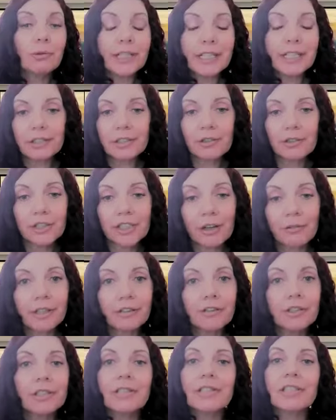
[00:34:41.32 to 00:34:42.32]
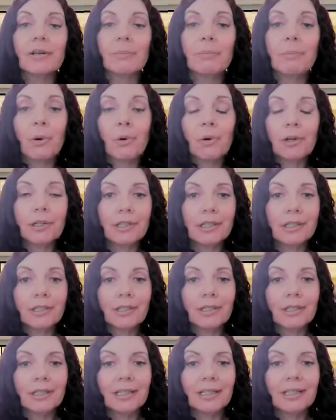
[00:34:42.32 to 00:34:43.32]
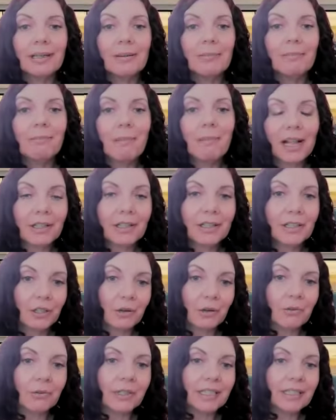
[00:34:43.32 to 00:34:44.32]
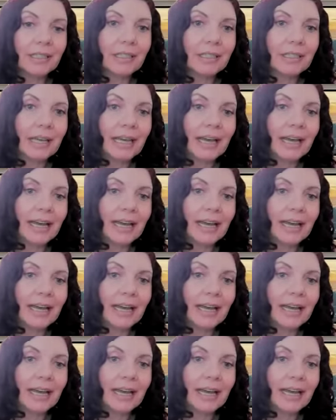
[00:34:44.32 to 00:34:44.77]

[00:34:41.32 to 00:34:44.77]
no research out there to support melatonin